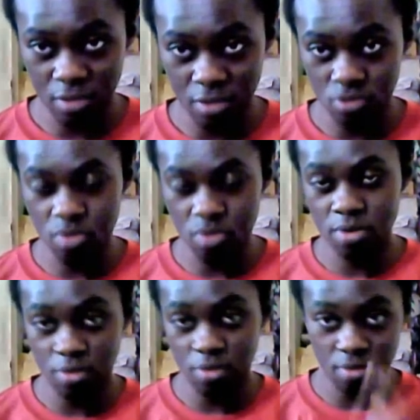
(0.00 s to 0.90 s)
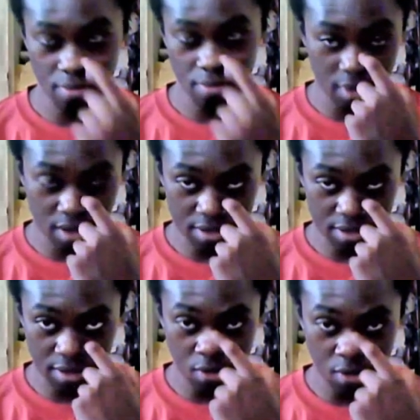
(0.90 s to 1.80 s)
that was coming down, because
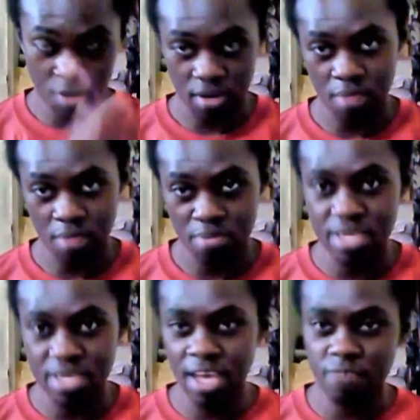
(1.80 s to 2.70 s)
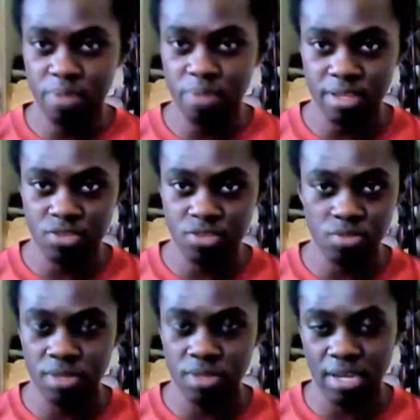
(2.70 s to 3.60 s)
they're on beehive plane,
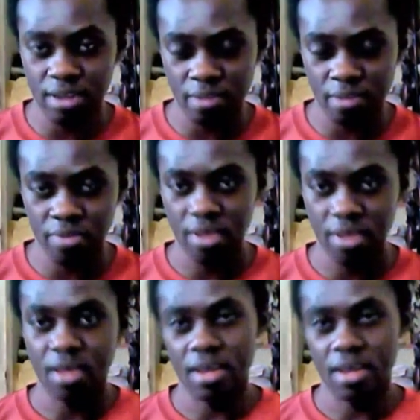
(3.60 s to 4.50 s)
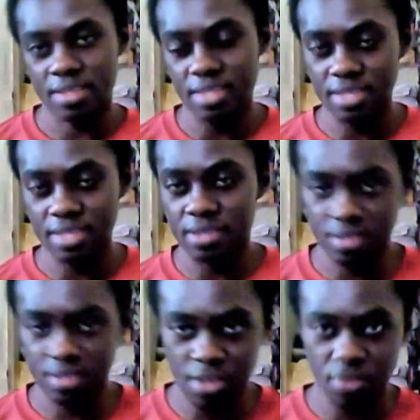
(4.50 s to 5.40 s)
something like that, and it's
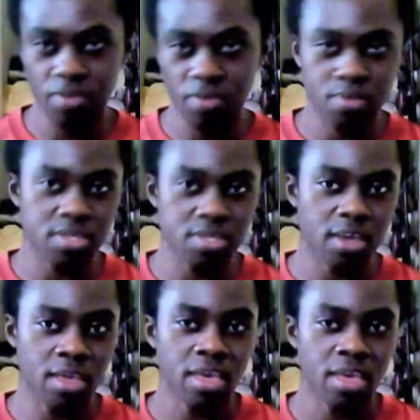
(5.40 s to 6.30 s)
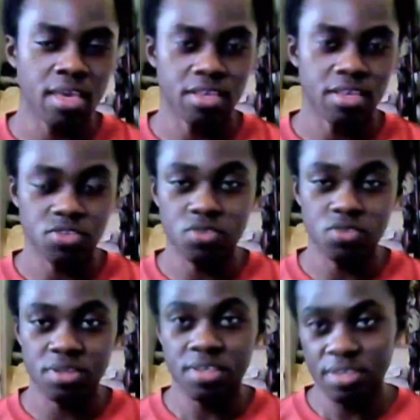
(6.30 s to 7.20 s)
lasers that rain from the sky. He's
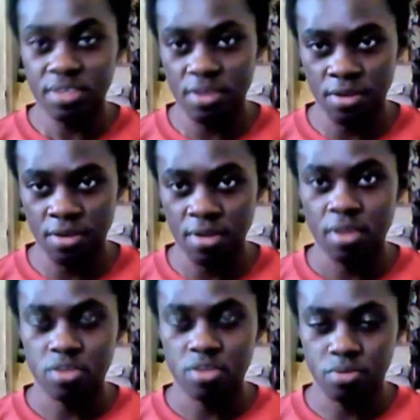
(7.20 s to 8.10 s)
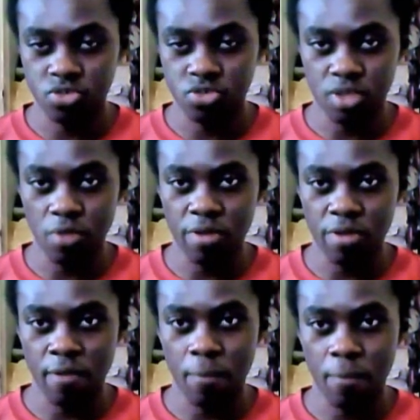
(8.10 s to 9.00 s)
using his hair to push it
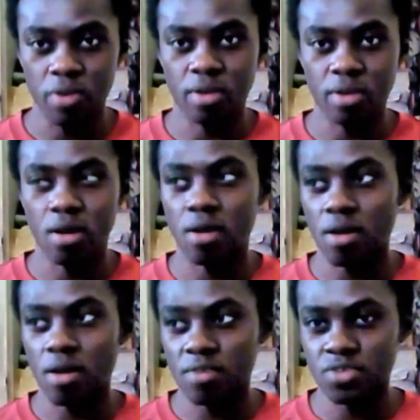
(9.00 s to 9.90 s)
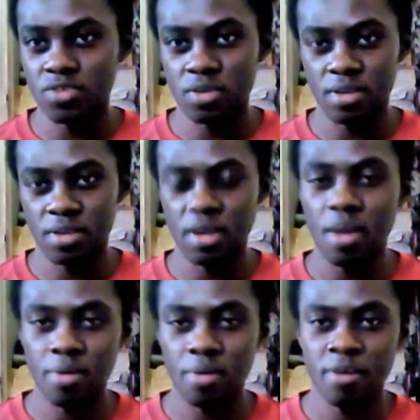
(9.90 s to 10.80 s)
away, but then all of a sudden the
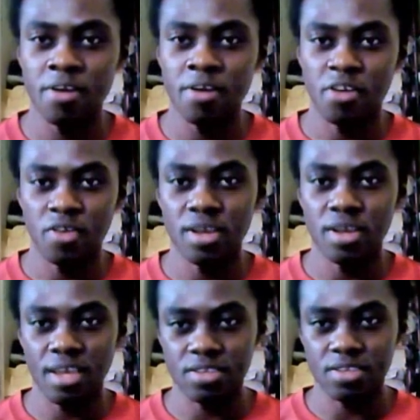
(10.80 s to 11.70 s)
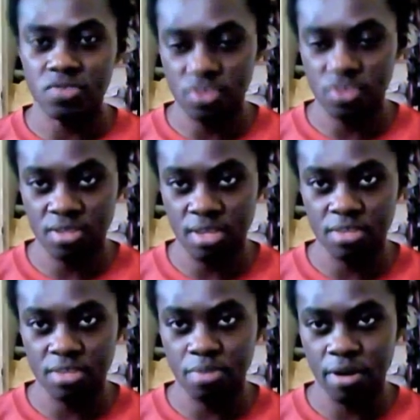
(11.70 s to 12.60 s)
copper realizes, which is
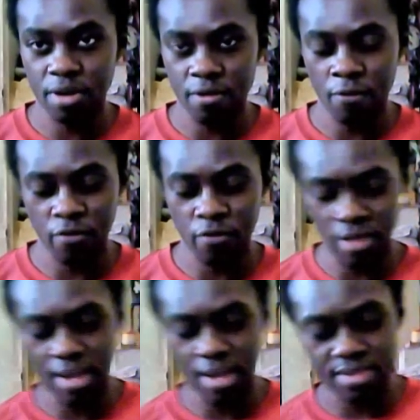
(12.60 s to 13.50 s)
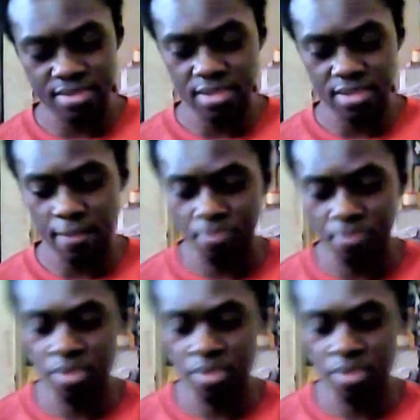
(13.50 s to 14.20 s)
Sunny's partner, realizes that